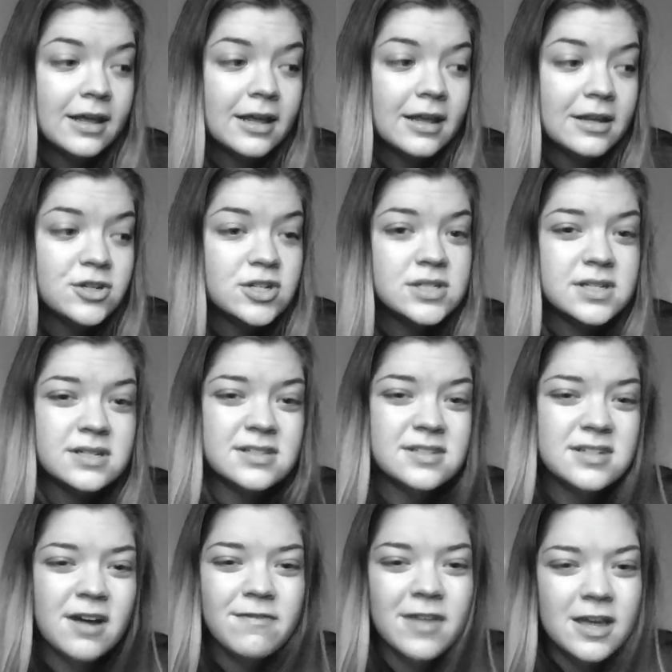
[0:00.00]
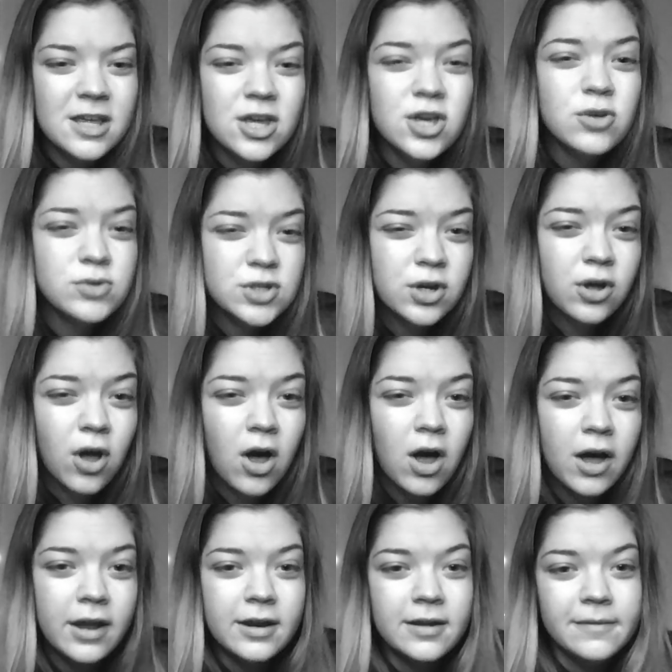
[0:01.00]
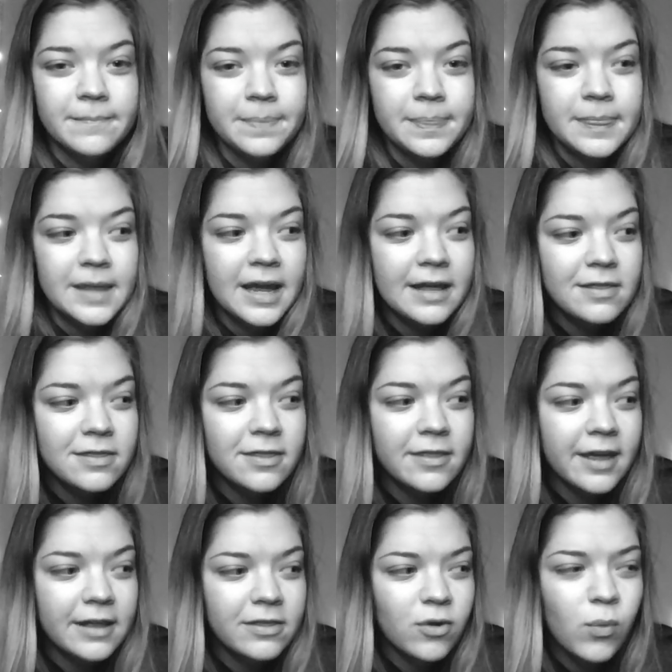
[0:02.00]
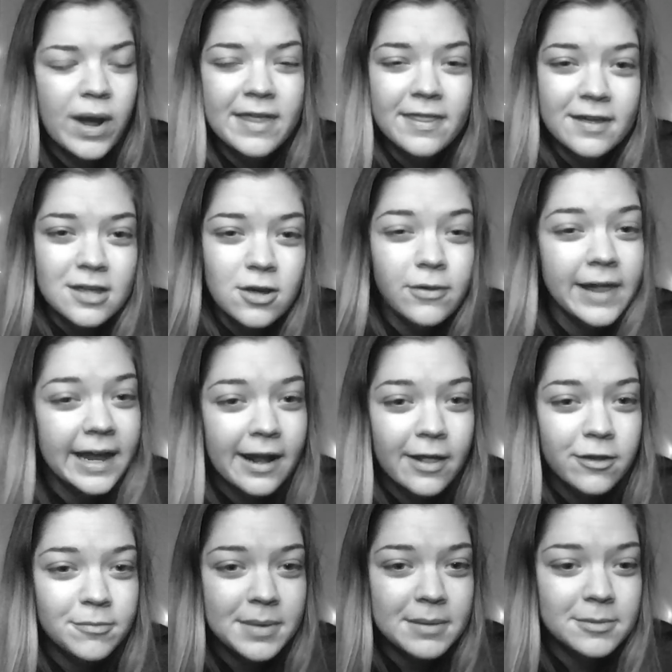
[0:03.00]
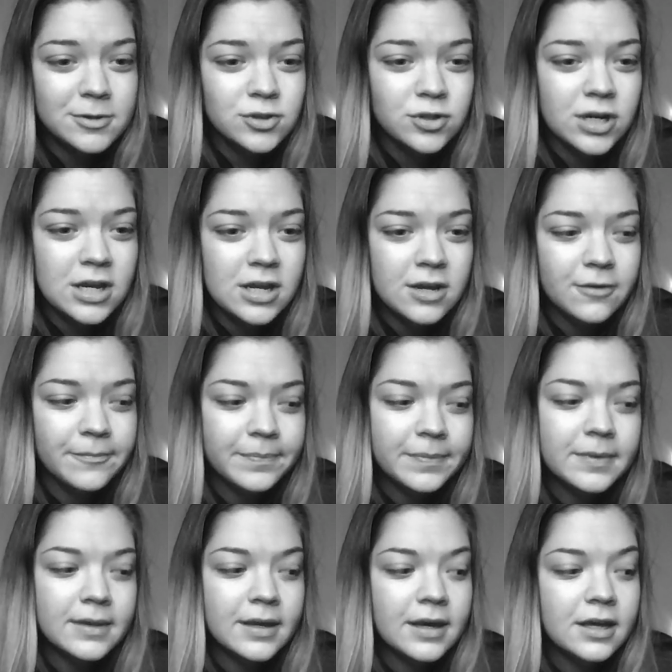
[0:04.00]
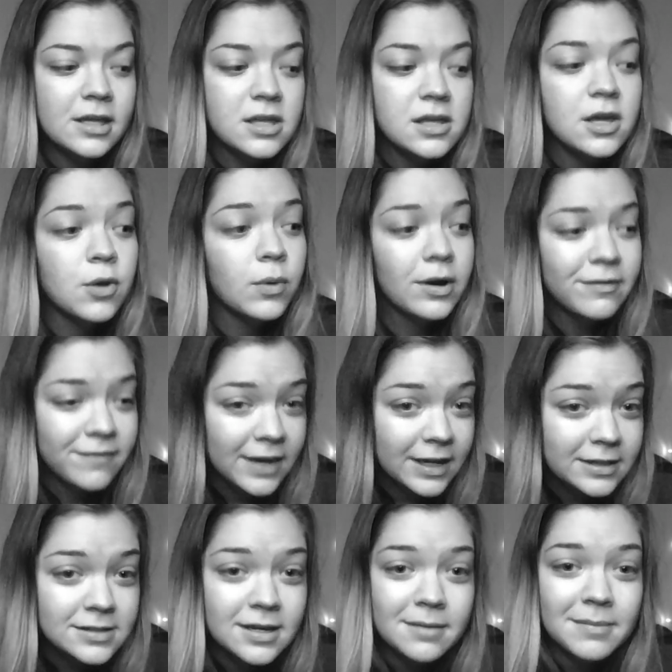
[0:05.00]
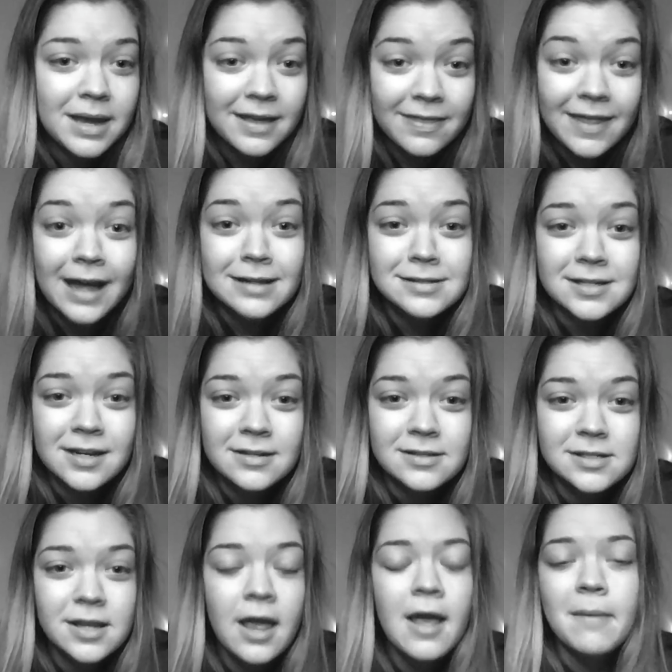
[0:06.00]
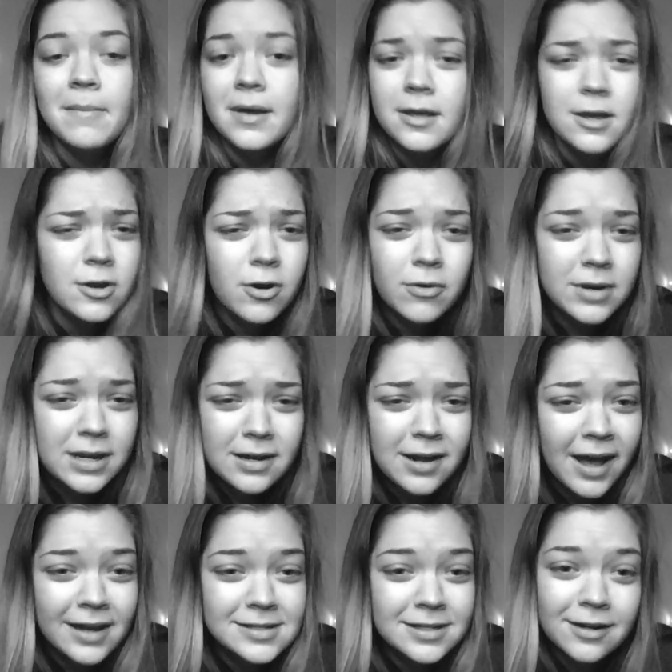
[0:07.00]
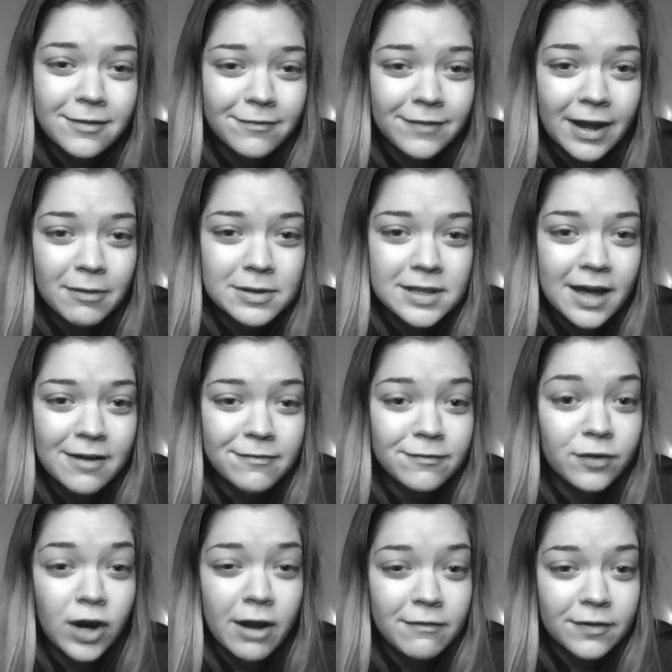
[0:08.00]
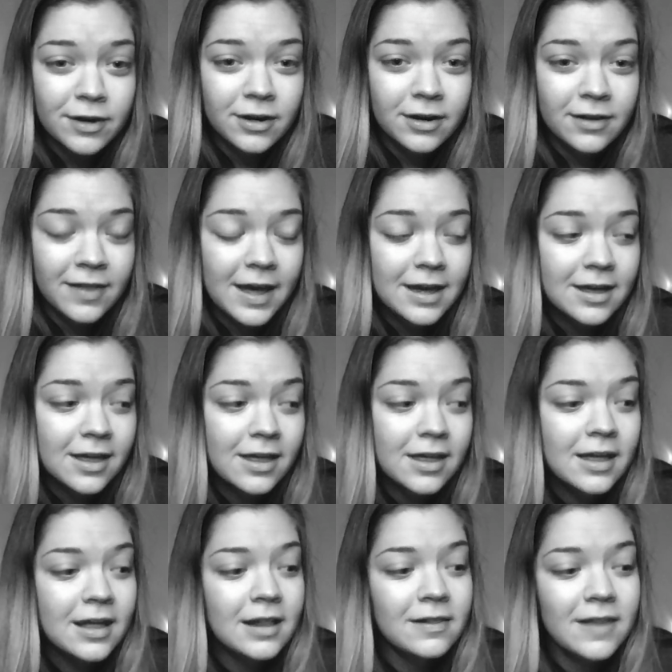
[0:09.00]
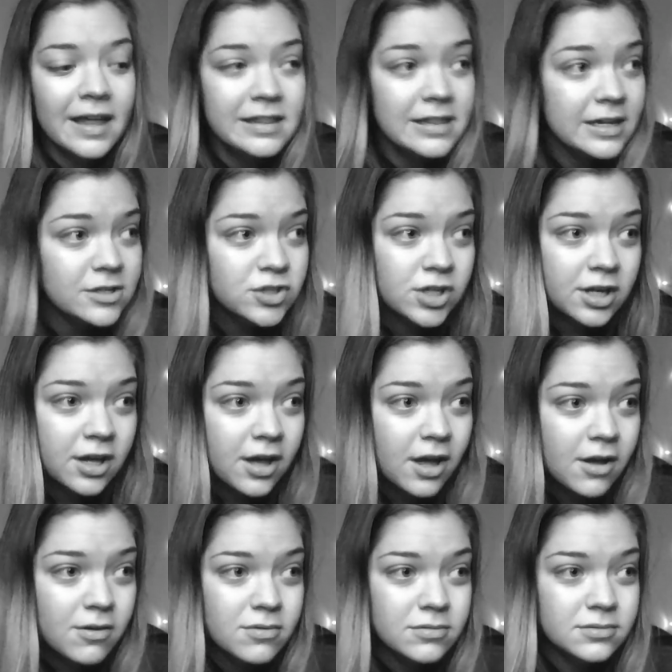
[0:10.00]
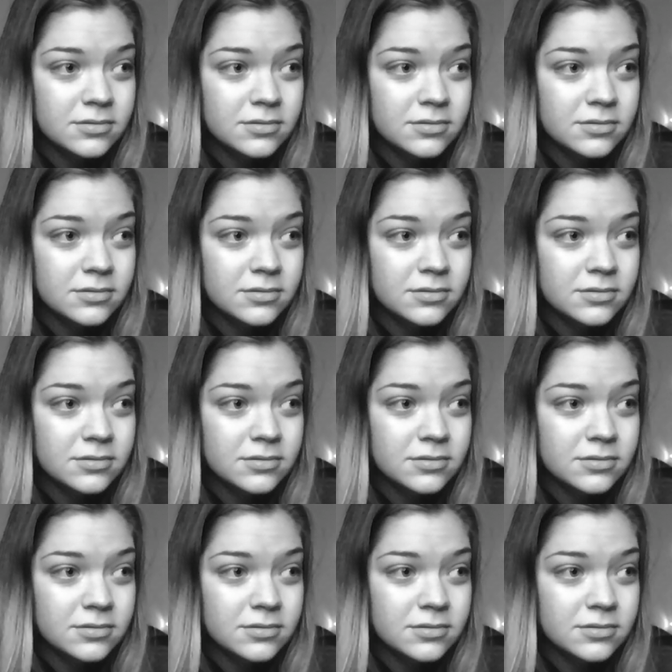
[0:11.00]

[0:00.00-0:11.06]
Just stuff that you took on, and the way that you let other people treat you. You were a victim in that sense, but you don't need to identify with that forever. Like, let that shit go.